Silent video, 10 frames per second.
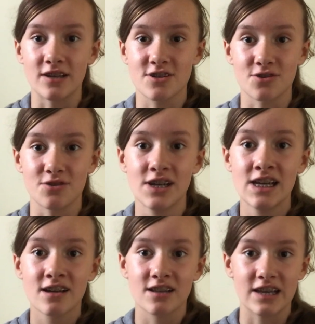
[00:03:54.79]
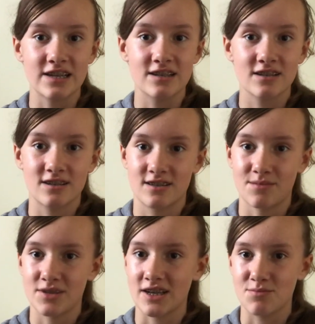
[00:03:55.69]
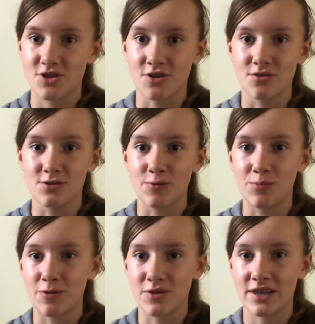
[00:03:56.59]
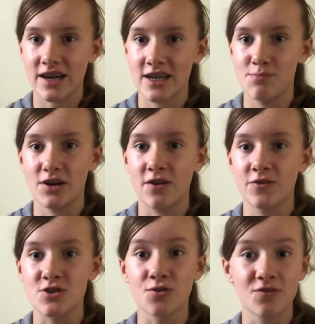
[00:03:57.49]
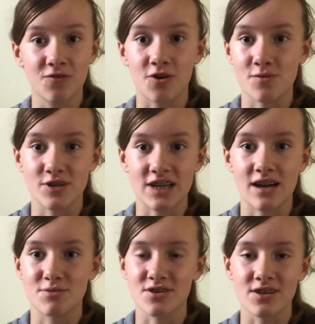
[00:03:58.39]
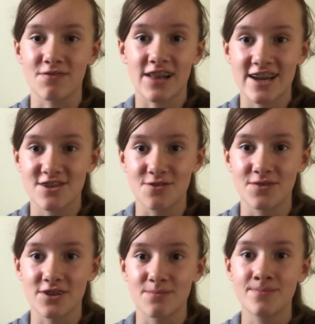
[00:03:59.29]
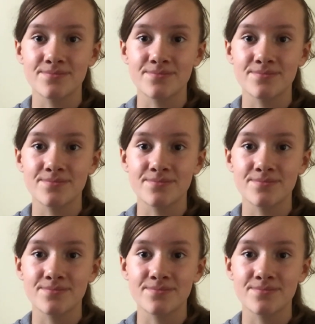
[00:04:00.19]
So Clyde sometimes struggles a wee bit with the height, but if he's going forward he absolutely flies over them,